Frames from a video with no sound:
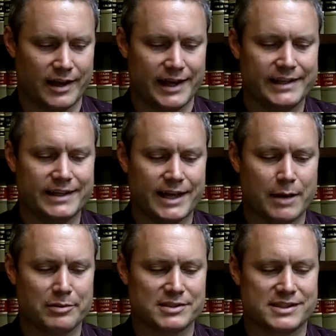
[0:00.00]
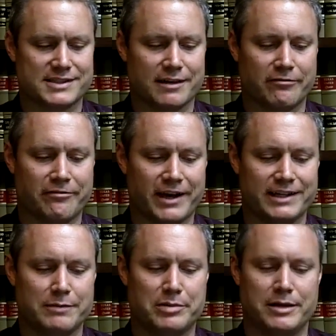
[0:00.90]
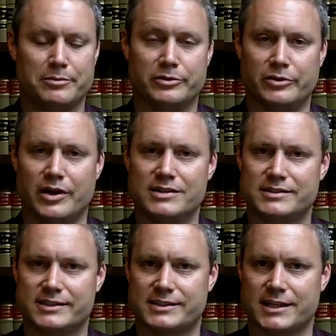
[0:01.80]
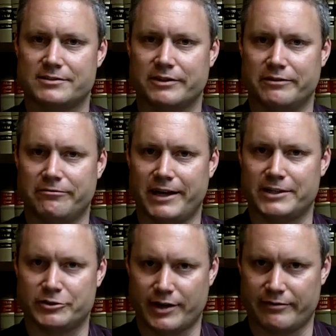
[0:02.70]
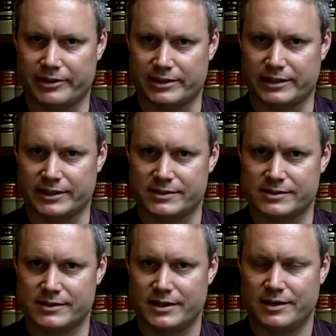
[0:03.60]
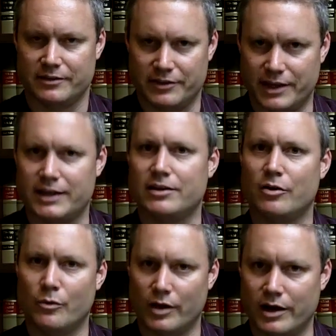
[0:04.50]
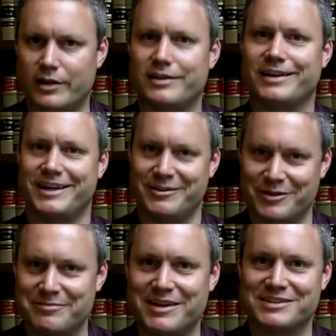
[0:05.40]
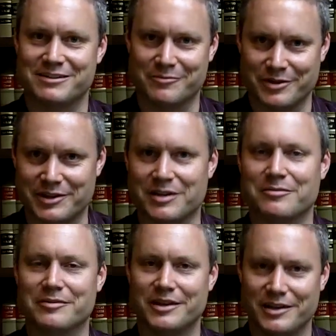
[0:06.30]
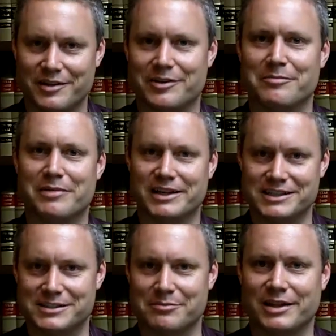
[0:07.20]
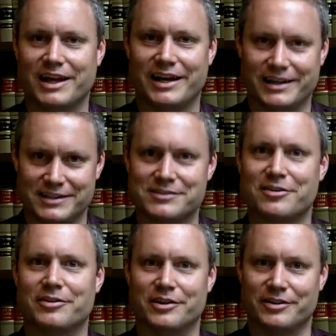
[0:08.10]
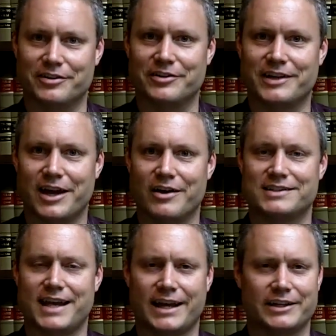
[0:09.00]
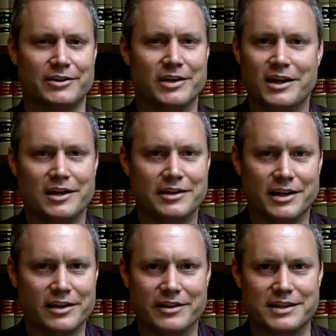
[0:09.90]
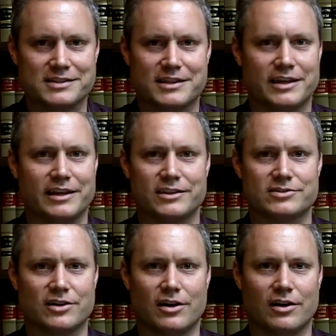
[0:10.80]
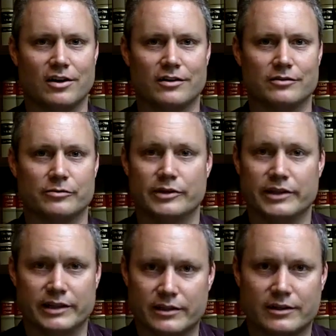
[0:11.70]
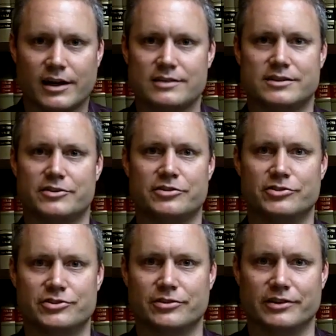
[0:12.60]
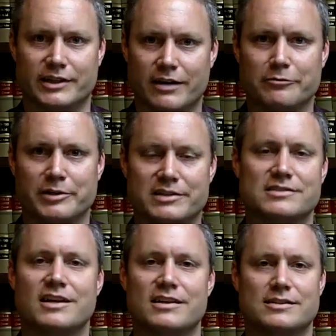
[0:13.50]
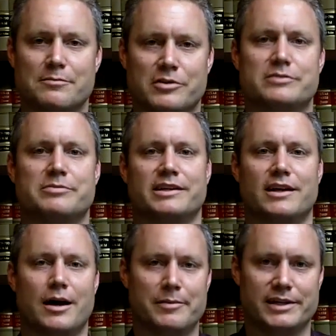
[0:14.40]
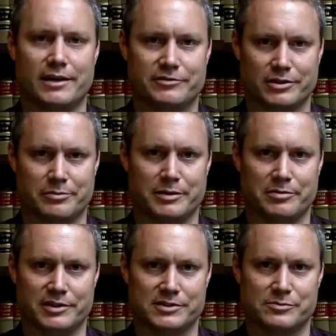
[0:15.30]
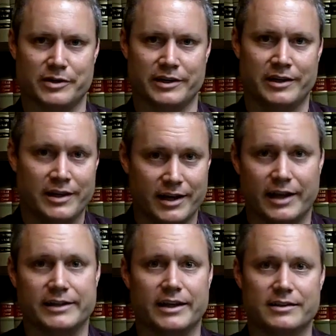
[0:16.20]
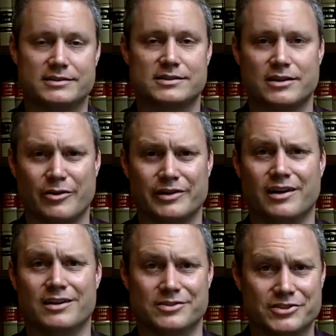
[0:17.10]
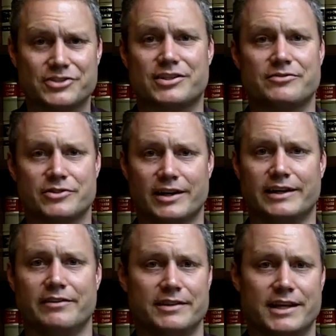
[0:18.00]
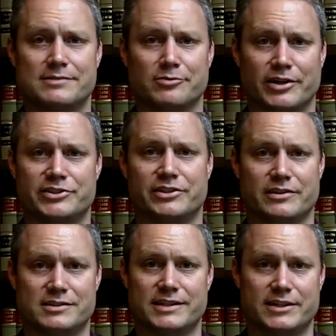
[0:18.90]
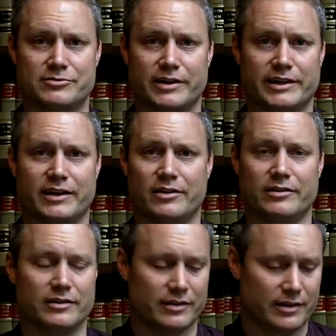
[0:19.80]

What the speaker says: Indianapolis is now fining people who unsuccessfully fight traffic tickets. They don't want anyone messing with their money supply, and so they're now attacking you. None of these things are really constitutional. The government is not supposed to be coming after the people this way, and yet this is going on. So it just gives you an idea of the desperation of the states right now.